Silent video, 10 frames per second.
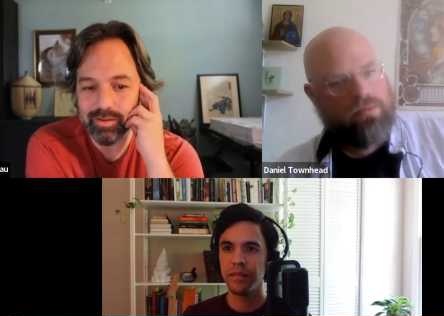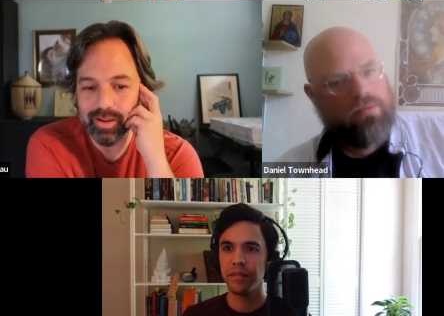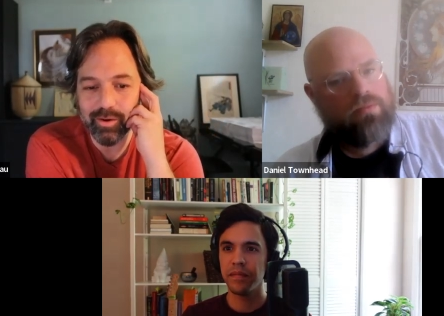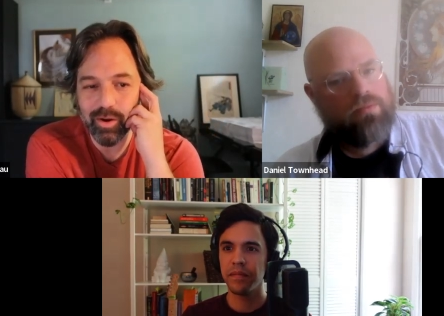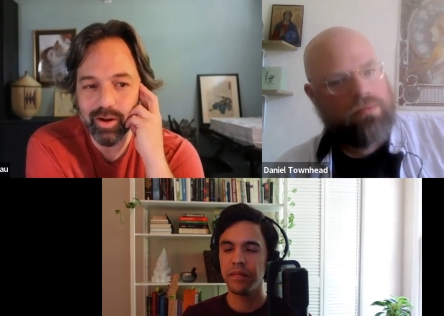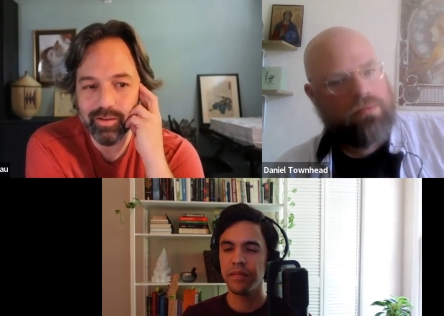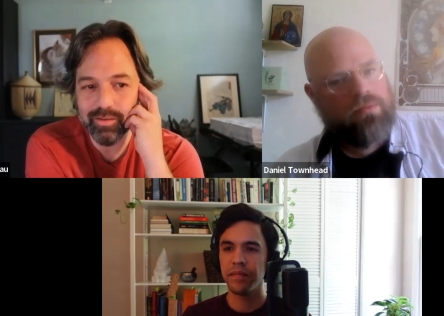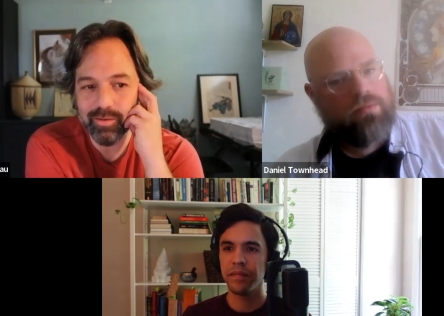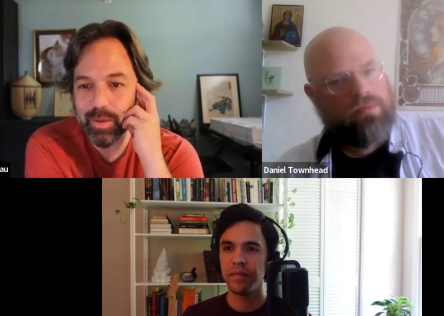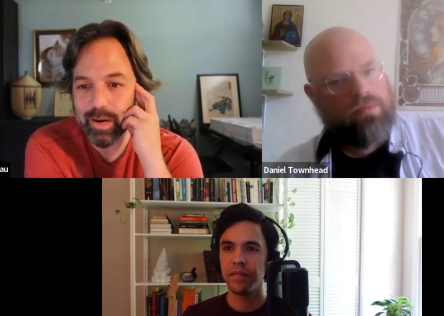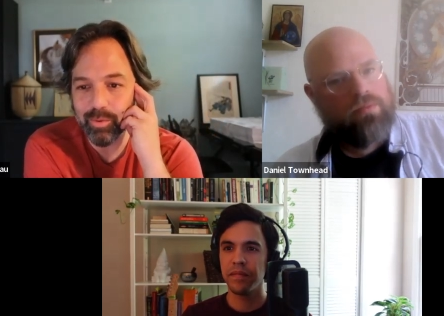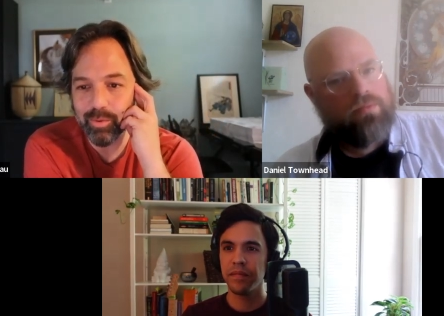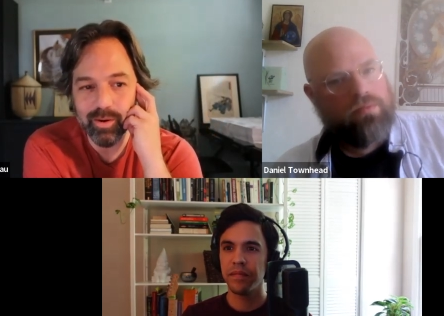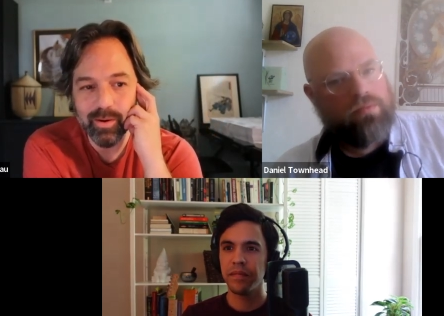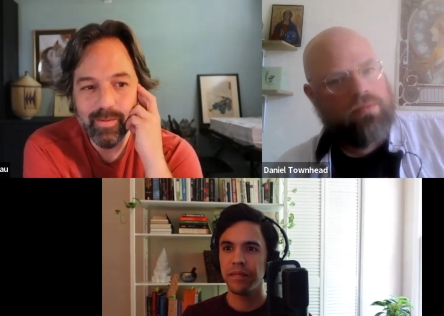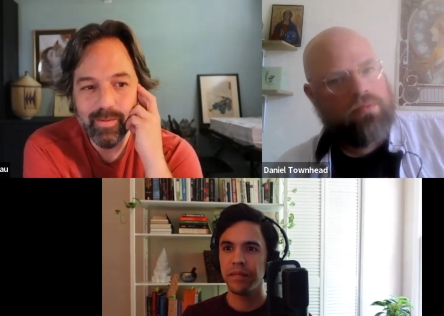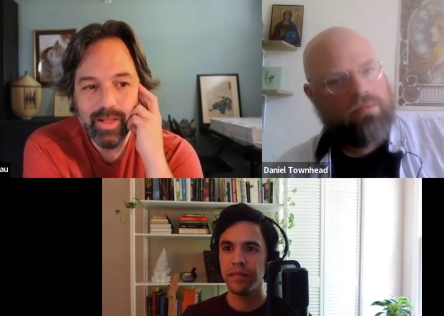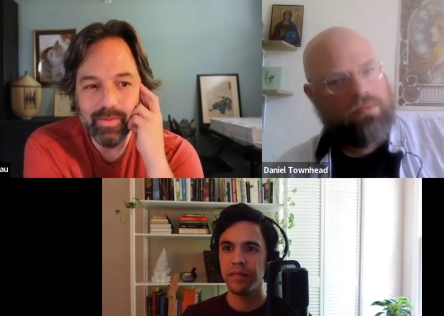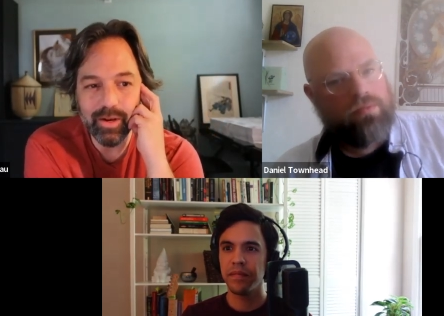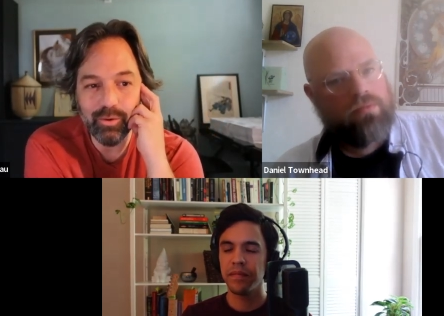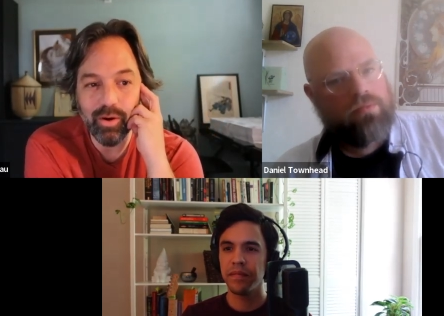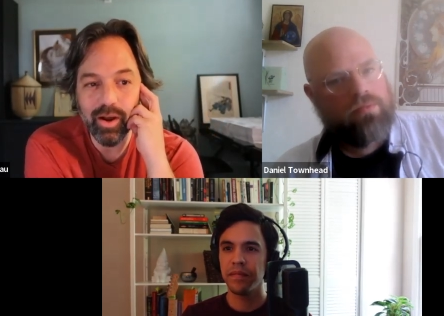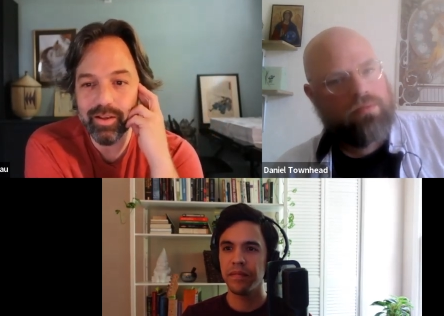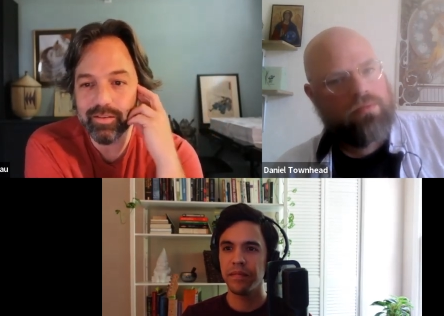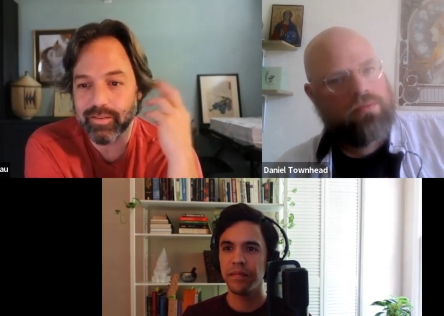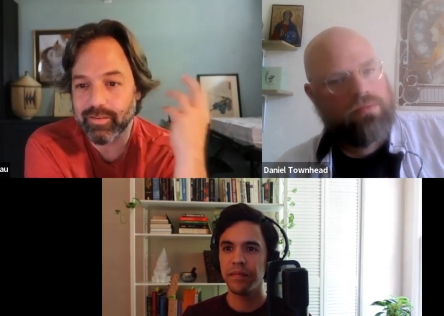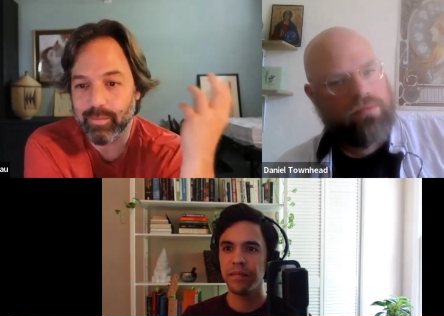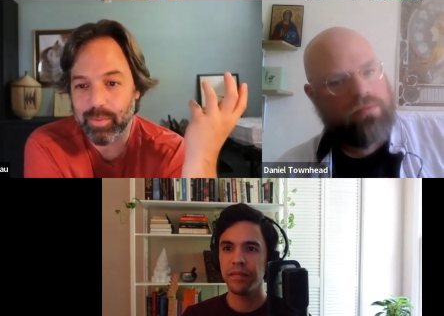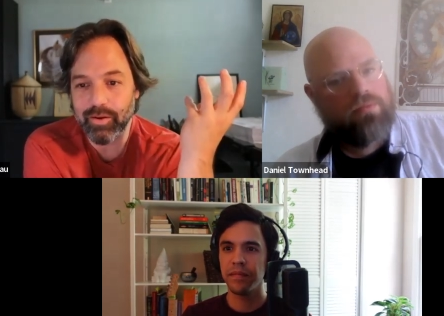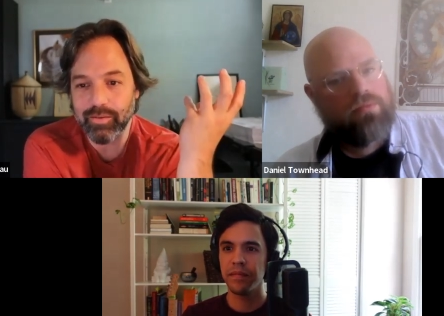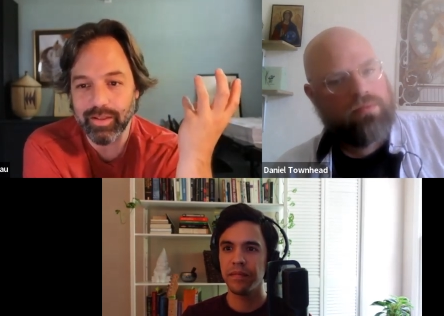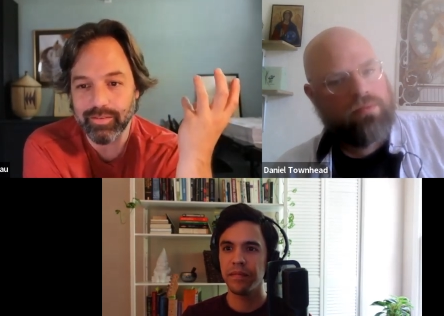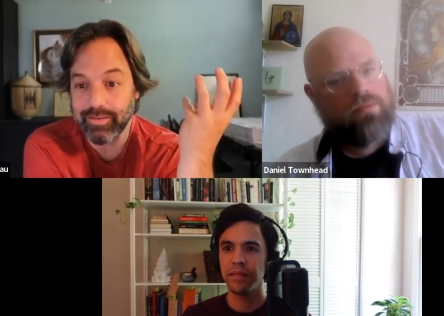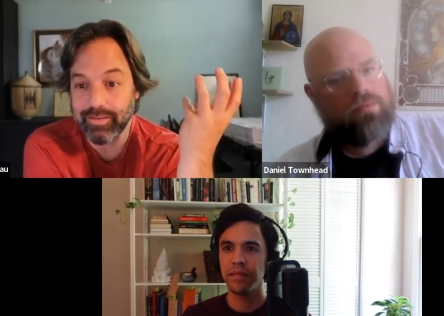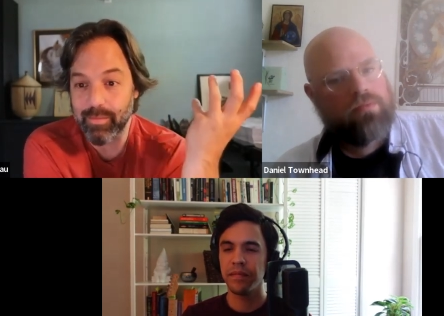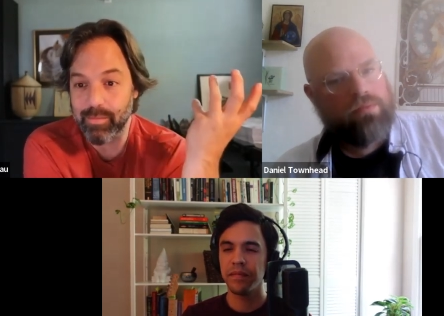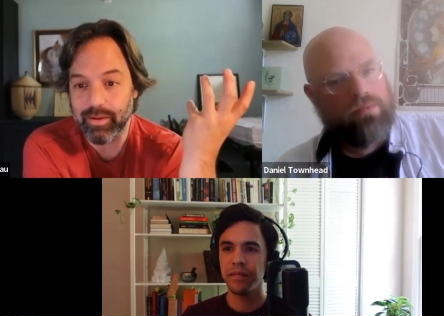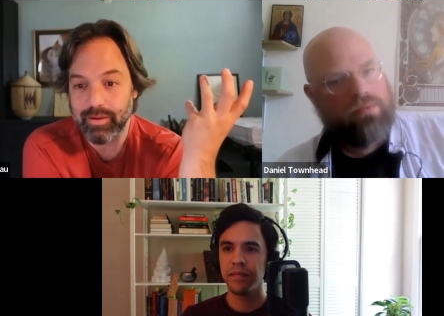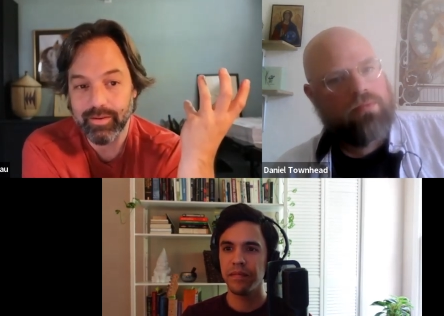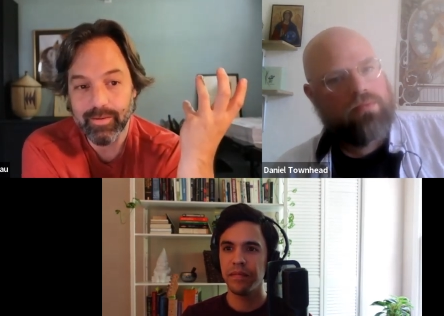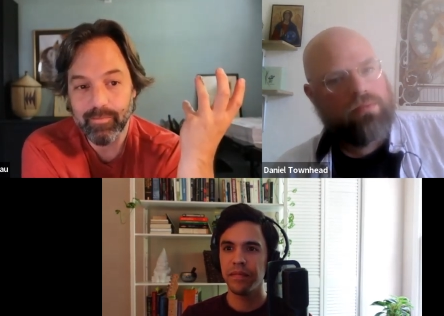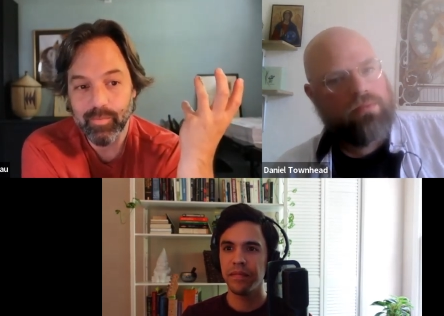Speaker 1: Like Crungus is a made up word, and then Crungus just appears as a demon. Hmm.